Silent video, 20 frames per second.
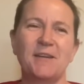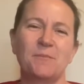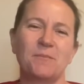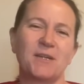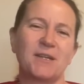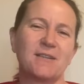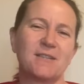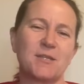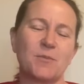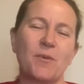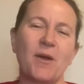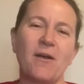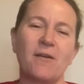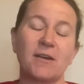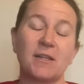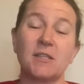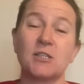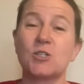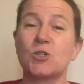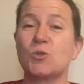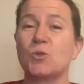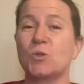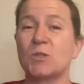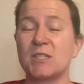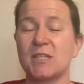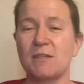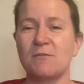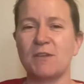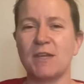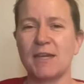because apparently the talk
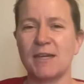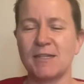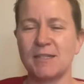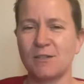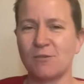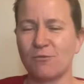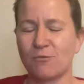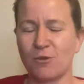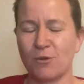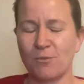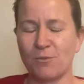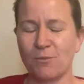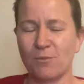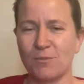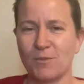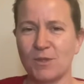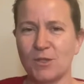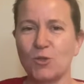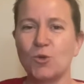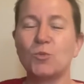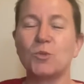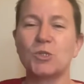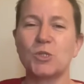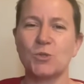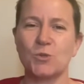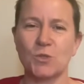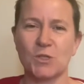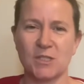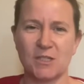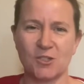deviated from the normal
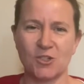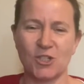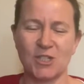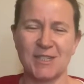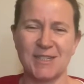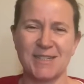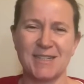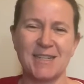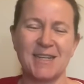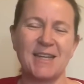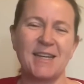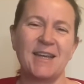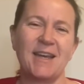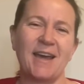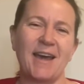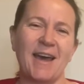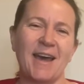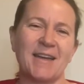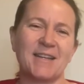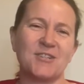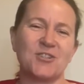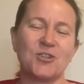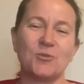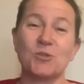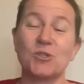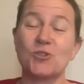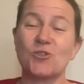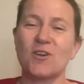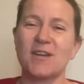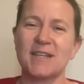talks that she did, and she
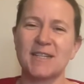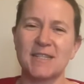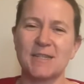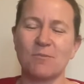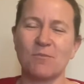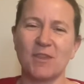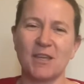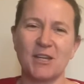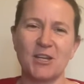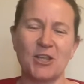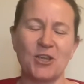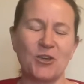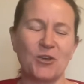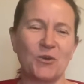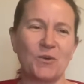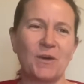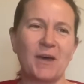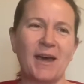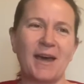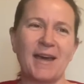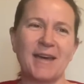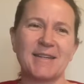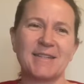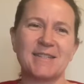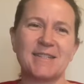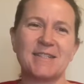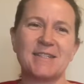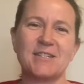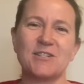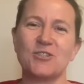was trying something new.
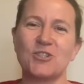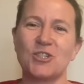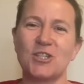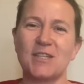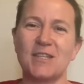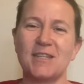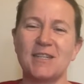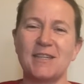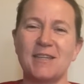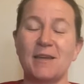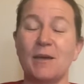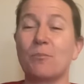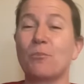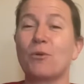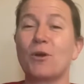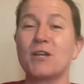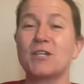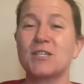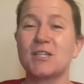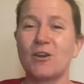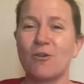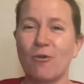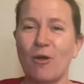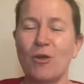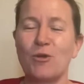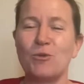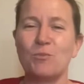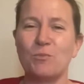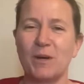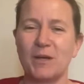And it pressed her
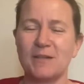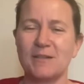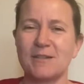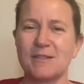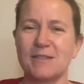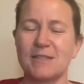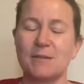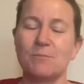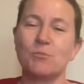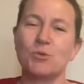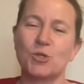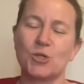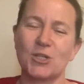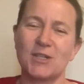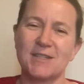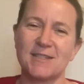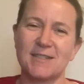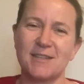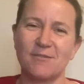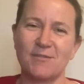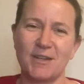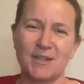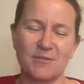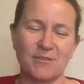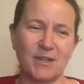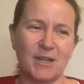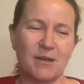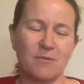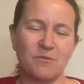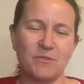own buttons in pushing herself out of
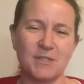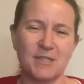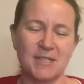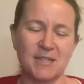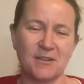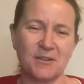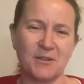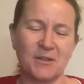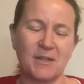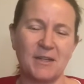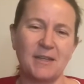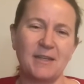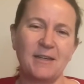her comfort zone.